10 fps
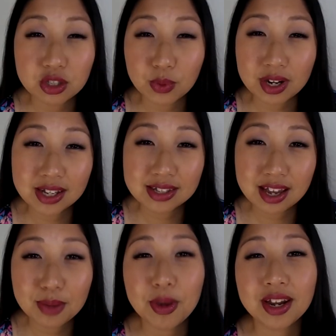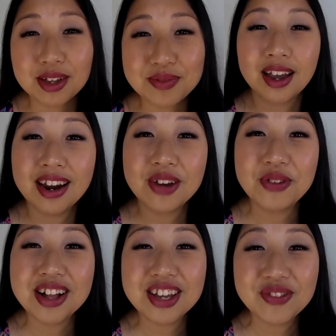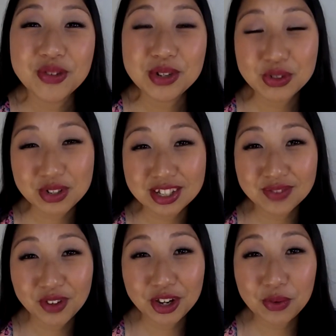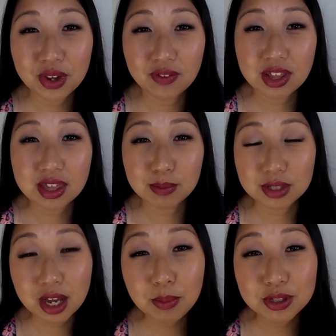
Why not document it? Alright, well if you enjoyed this video, give it a thumbs up.